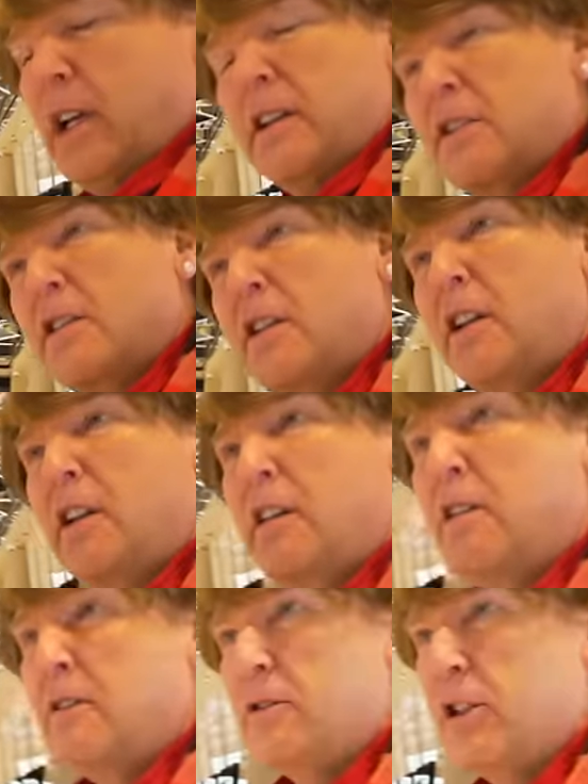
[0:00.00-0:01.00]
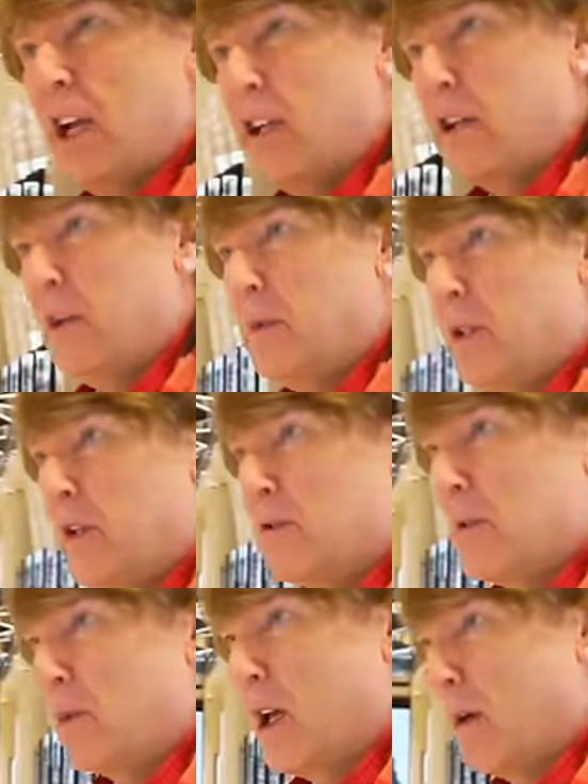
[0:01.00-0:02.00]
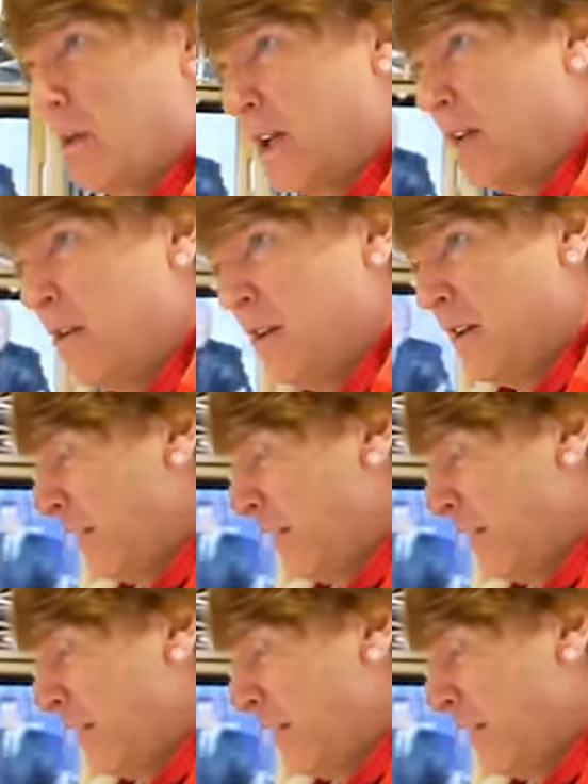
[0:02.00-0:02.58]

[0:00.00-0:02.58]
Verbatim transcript: here to see Jacob. He knows I'm coming.